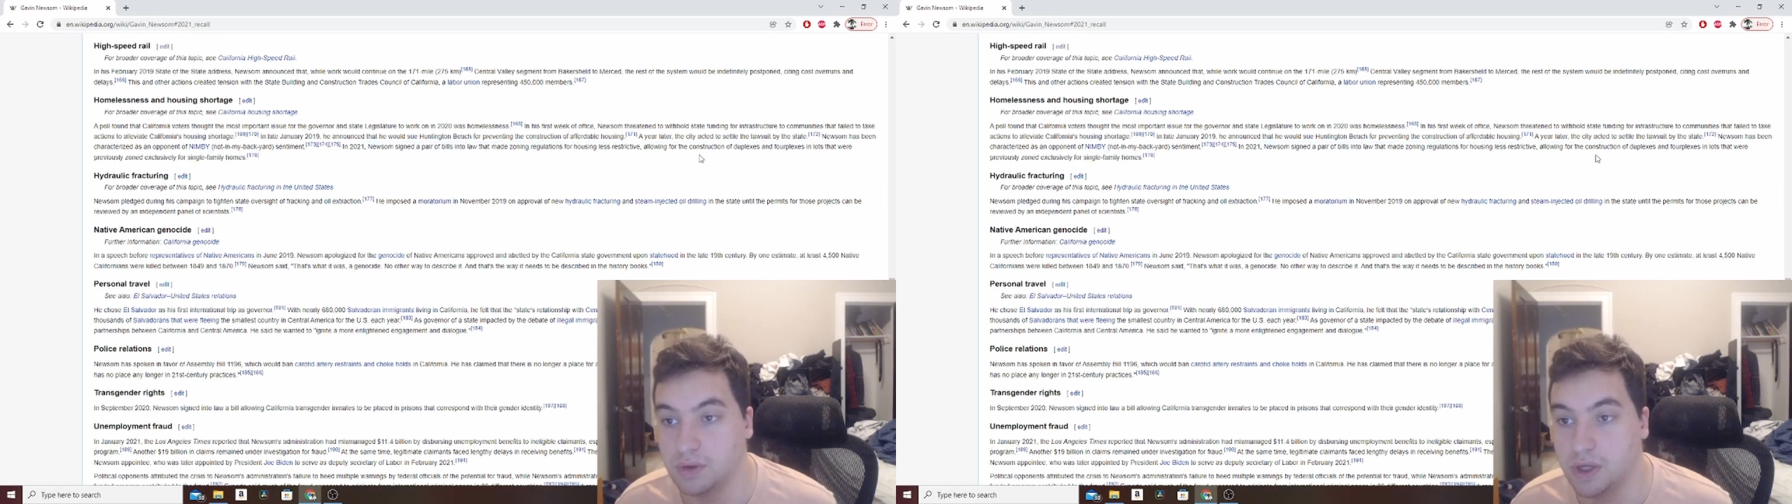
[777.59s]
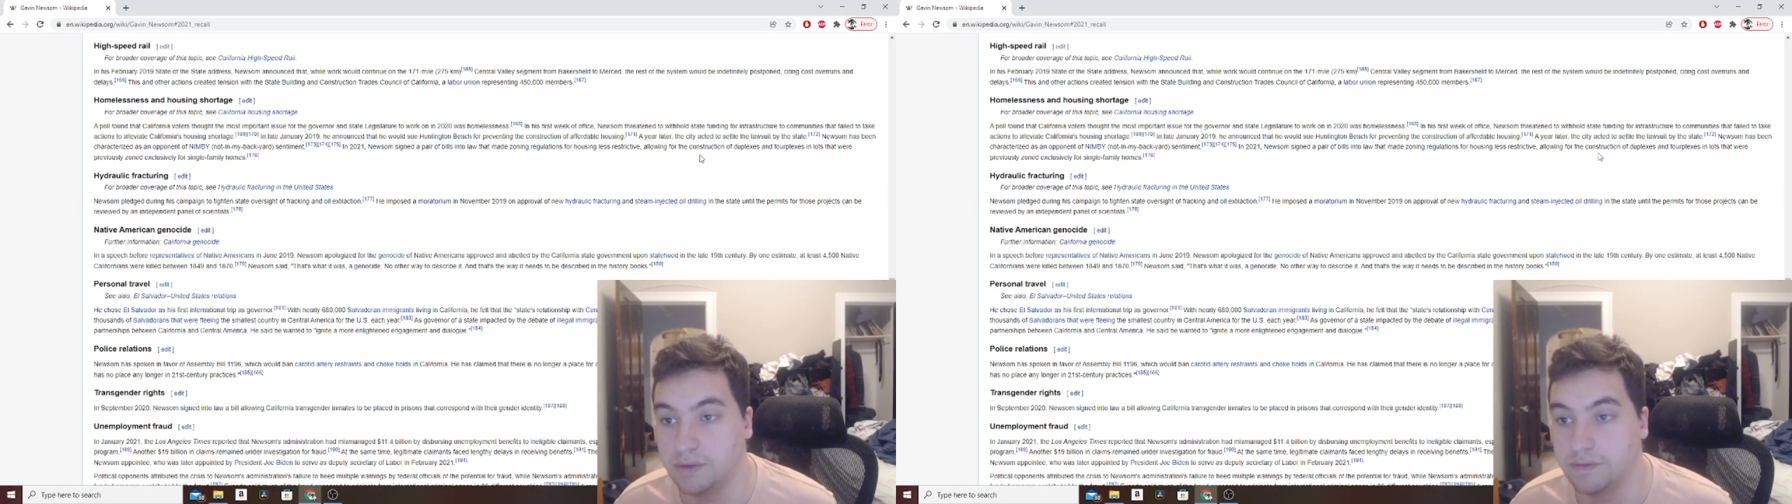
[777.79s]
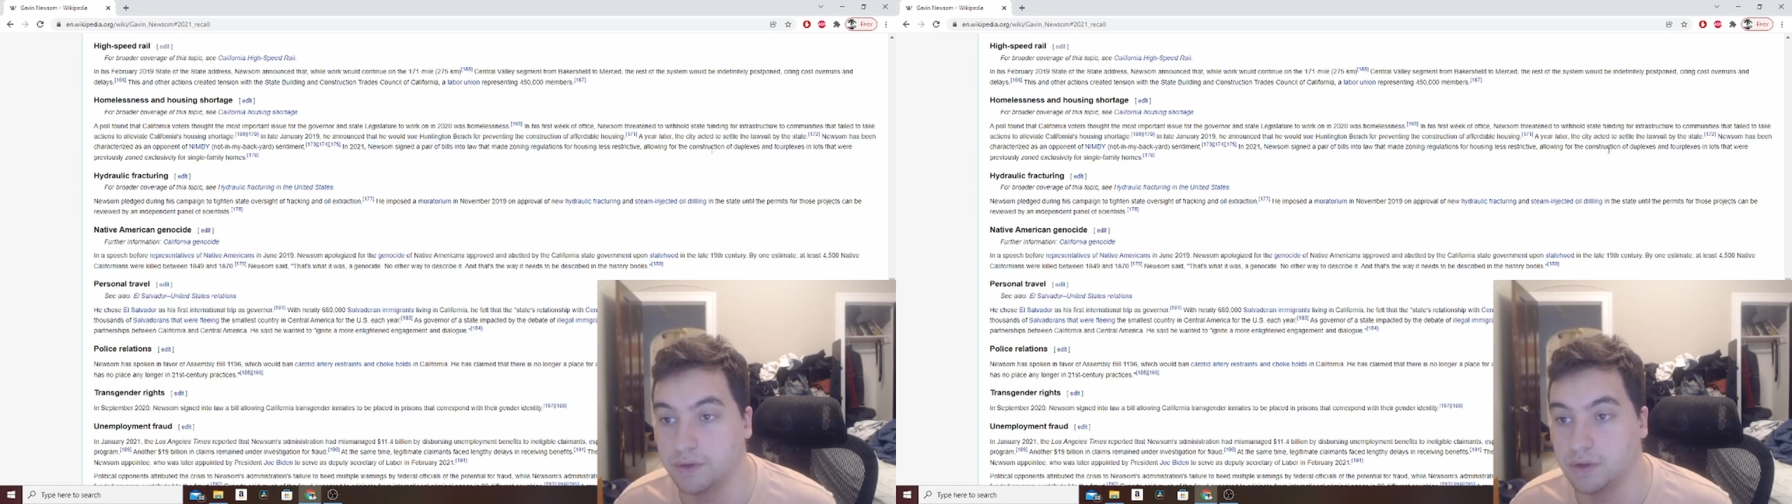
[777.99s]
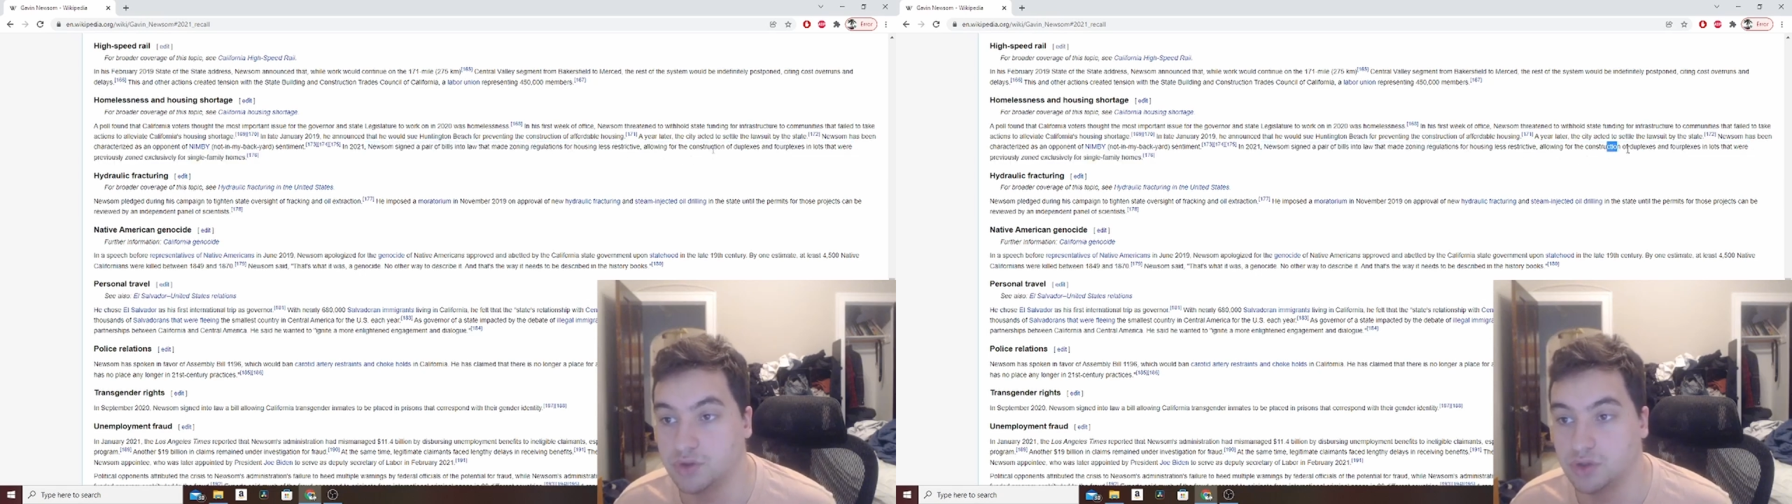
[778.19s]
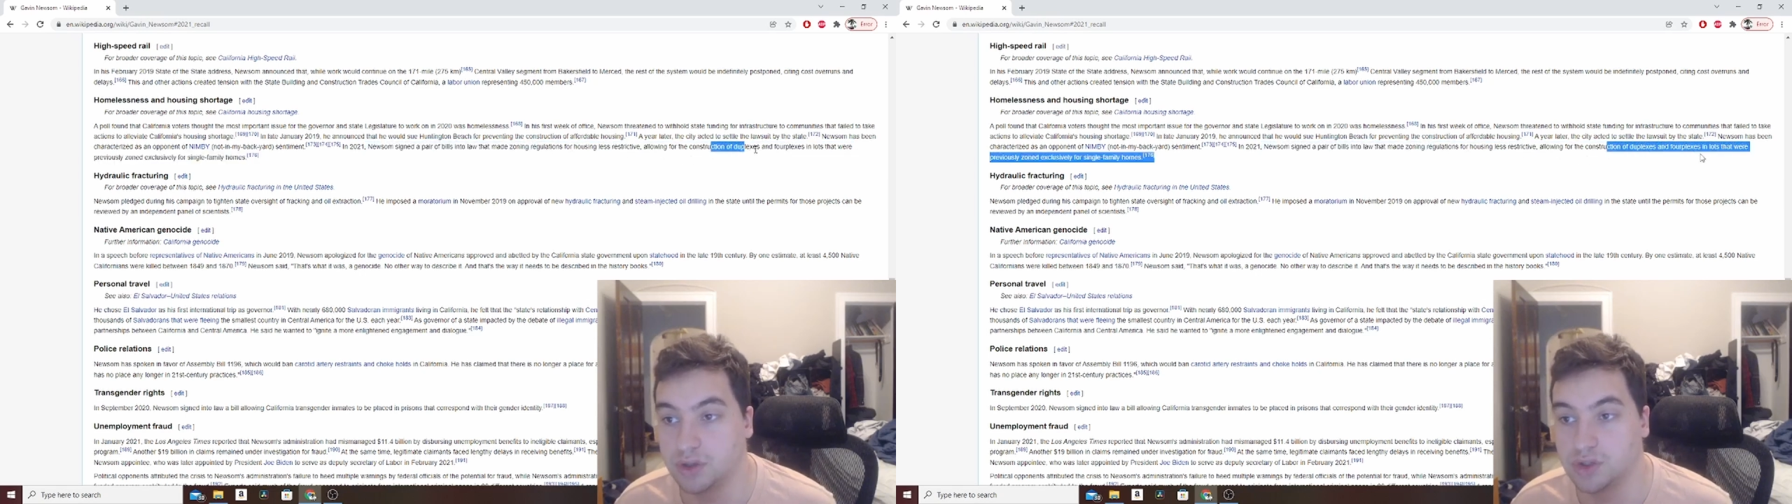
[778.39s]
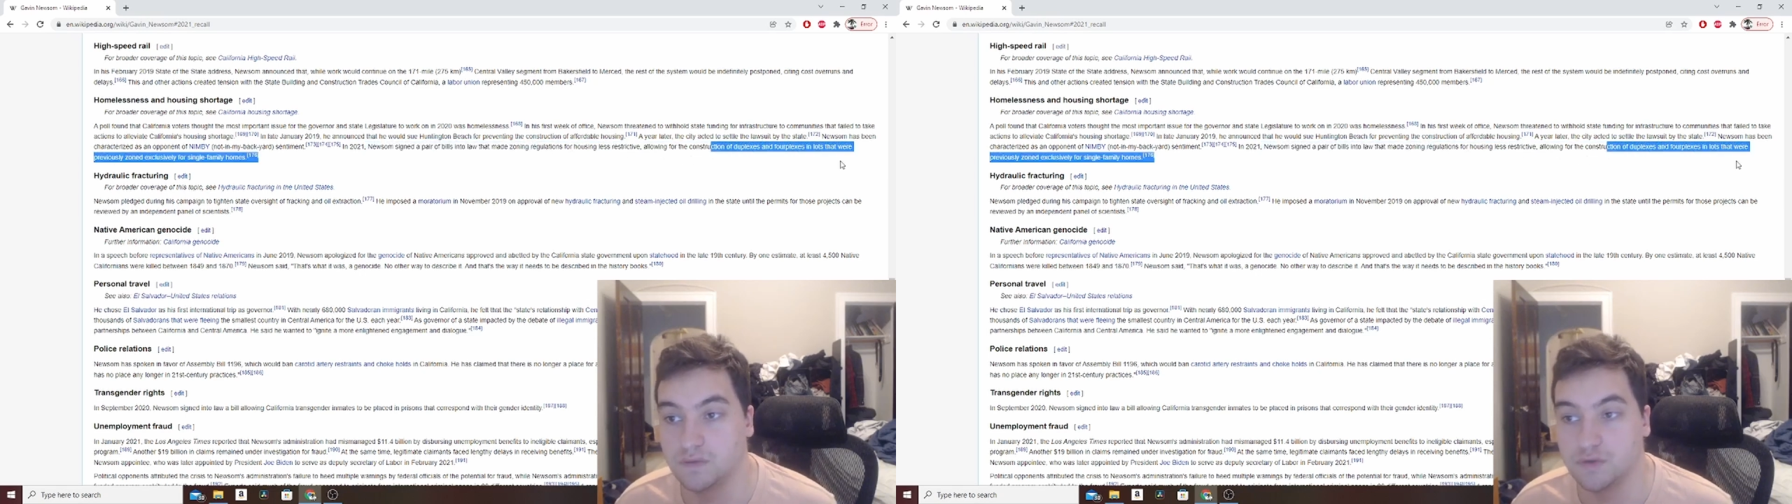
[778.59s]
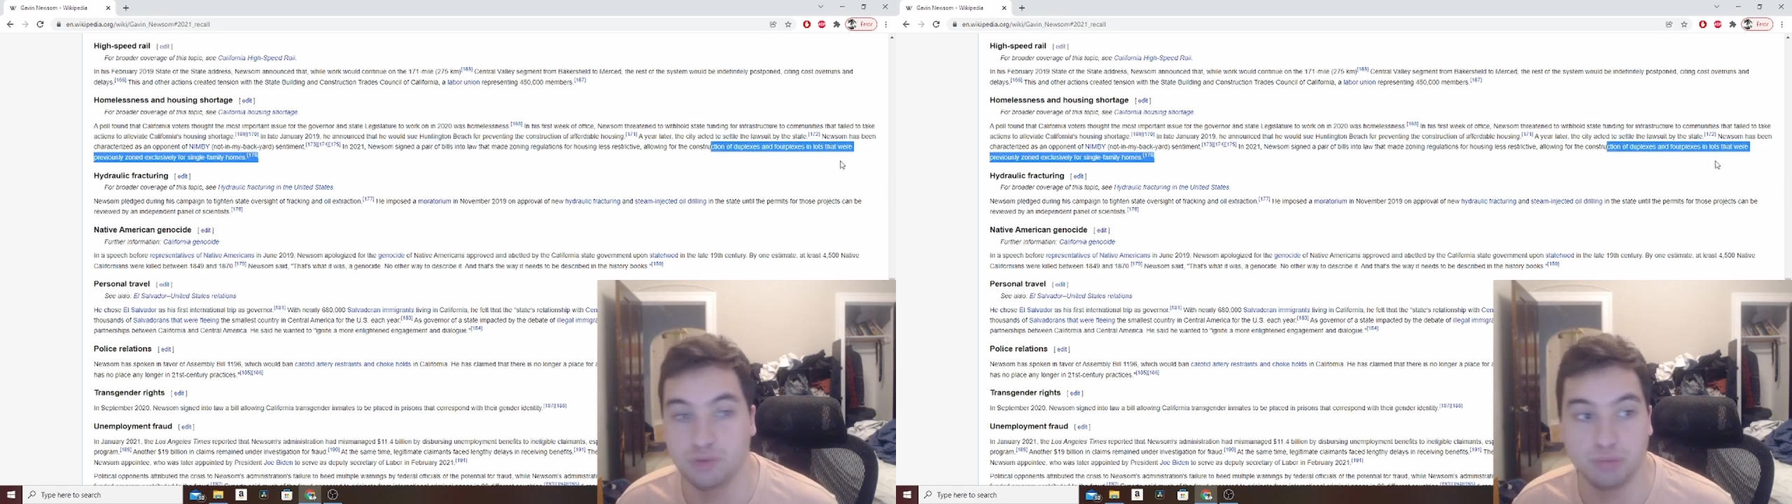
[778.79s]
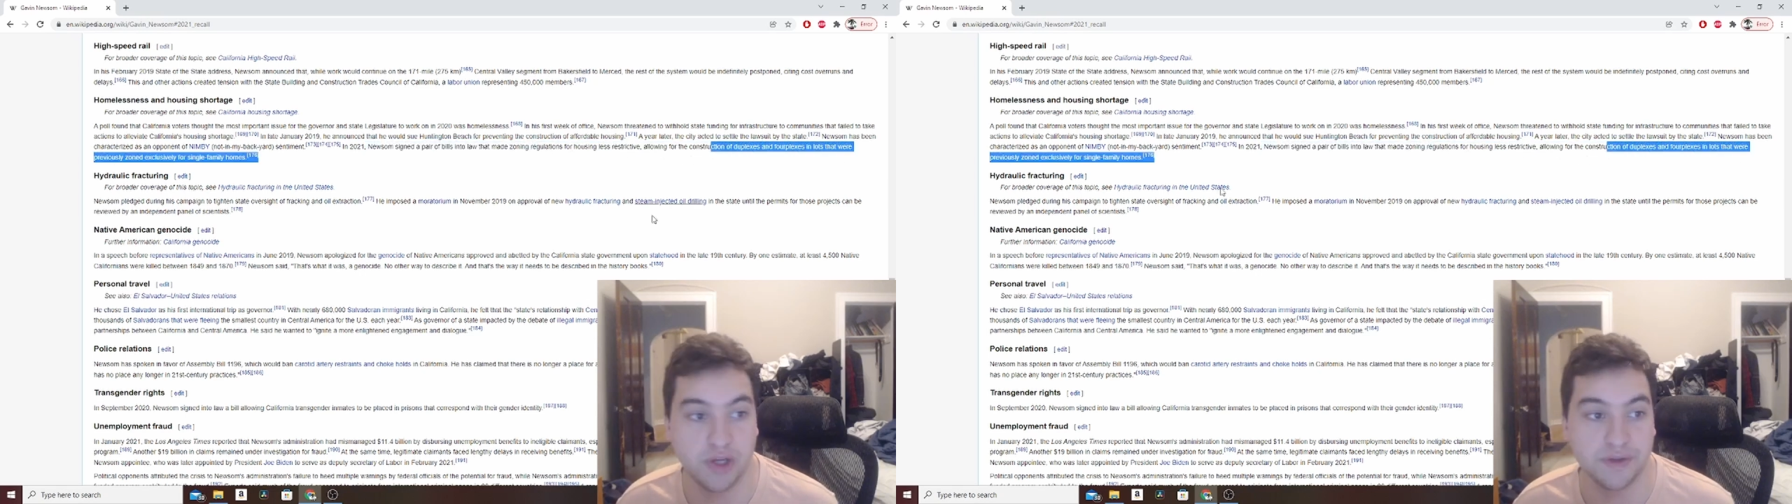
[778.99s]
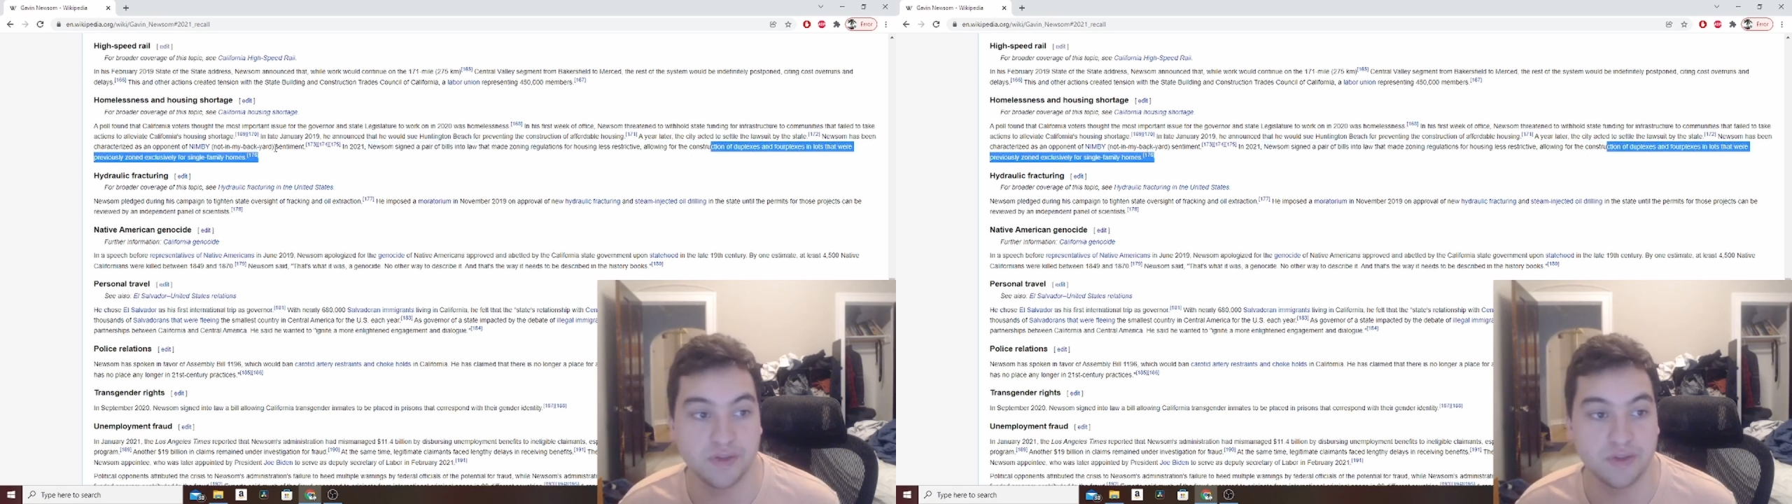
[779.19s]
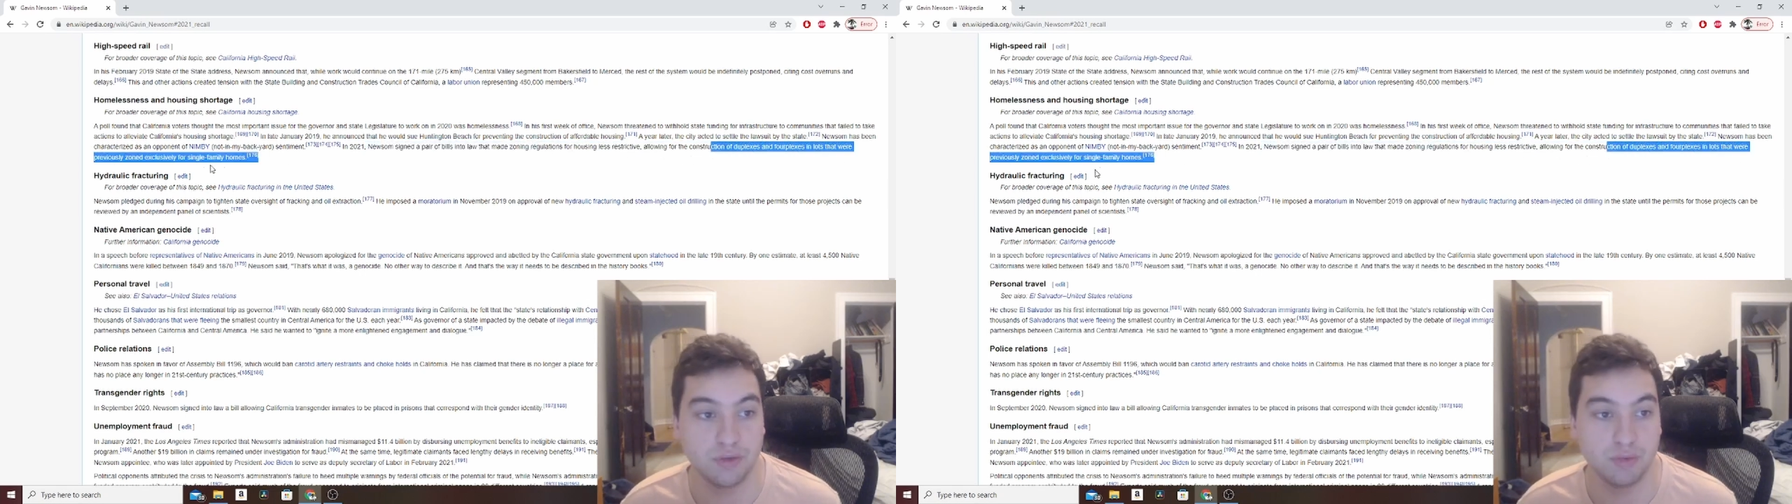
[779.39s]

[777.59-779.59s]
allowing for the construction of duplexes that were